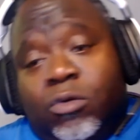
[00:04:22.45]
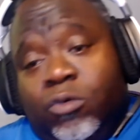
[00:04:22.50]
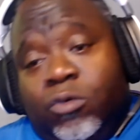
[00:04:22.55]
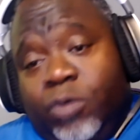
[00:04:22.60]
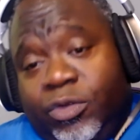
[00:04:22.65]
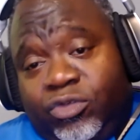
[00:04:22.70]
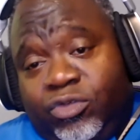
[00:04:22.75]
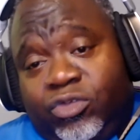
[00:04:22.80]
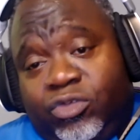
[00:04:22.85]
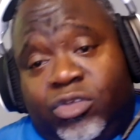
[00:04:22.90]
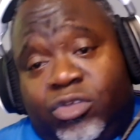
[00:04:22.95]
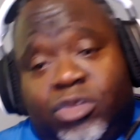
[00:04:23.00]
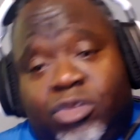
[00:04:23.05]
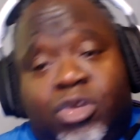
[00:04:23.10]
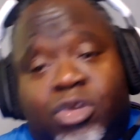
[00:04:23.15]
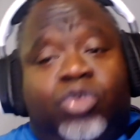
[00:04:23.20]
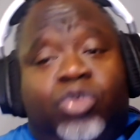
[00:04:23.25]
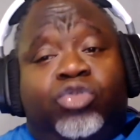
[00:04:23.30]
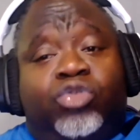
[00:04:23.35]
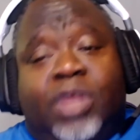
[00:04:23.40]
Wizards of the
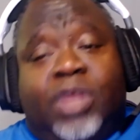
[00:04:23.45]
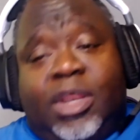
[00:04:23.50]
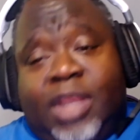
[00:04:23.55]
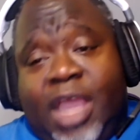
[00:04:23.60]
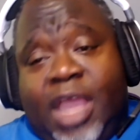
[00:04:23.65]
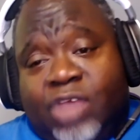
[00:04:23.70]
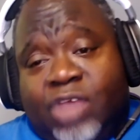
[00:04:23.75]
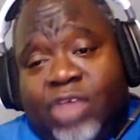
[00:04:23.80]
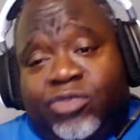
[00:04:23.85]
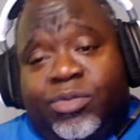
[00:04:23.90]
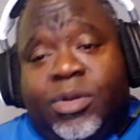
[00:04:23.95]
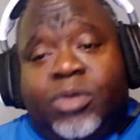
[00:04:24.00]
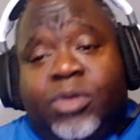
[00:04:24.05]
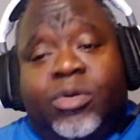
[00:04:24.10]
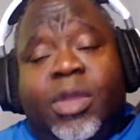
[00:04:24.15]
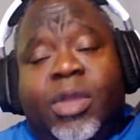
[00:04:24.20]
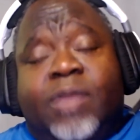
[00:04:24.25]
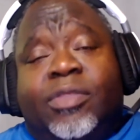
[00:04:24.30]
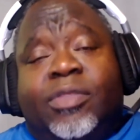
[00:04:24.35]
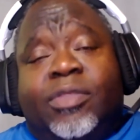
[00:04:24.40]
Coast and Hasbro
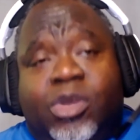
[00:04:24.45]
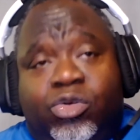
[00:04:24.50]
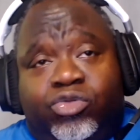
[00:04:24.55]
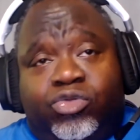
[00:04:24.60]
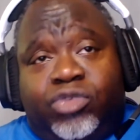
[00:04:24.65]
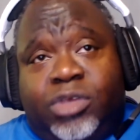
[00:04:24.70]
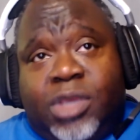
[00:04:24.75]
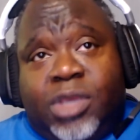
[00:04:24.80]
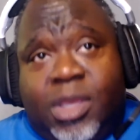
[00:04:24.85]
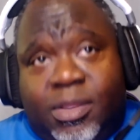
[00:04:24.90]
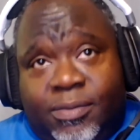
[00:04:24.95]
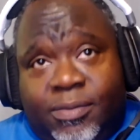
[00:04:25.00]
and the OGL.